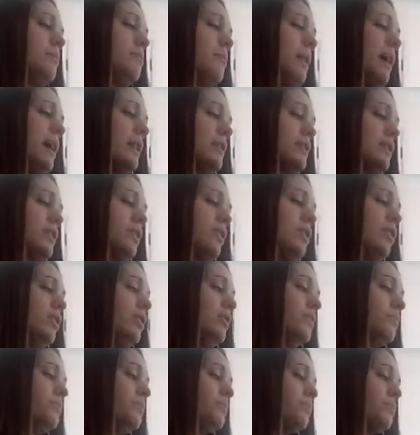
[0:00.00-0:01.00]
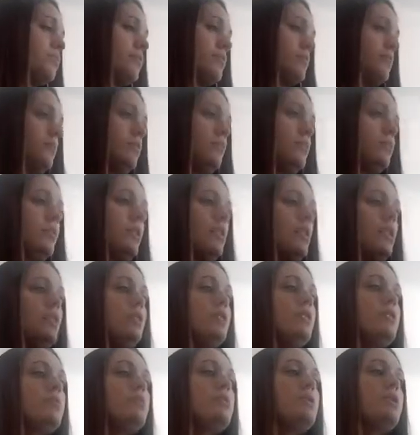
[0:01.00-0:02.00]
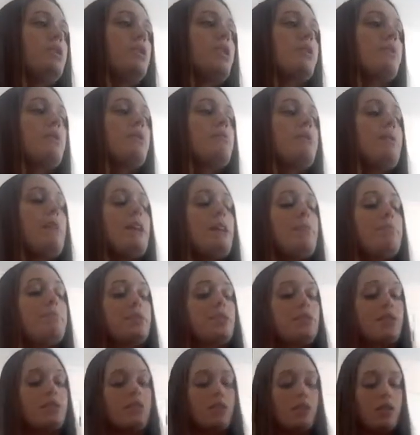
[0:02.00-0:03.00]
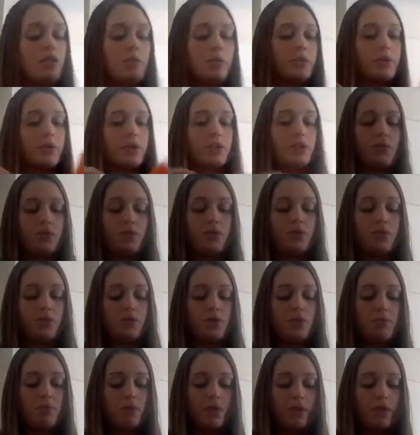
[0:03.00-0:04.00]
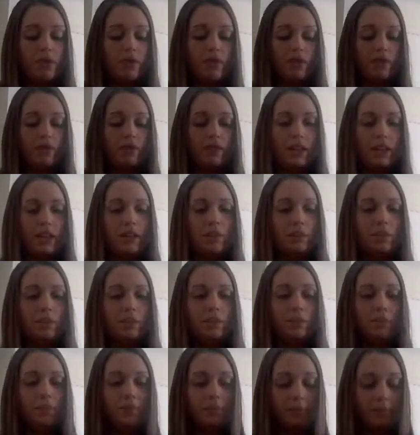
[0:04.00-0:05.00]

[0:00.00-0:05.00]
bath salt. So I'm going to start with my Epsom salt. We're going to do 3 parts of it.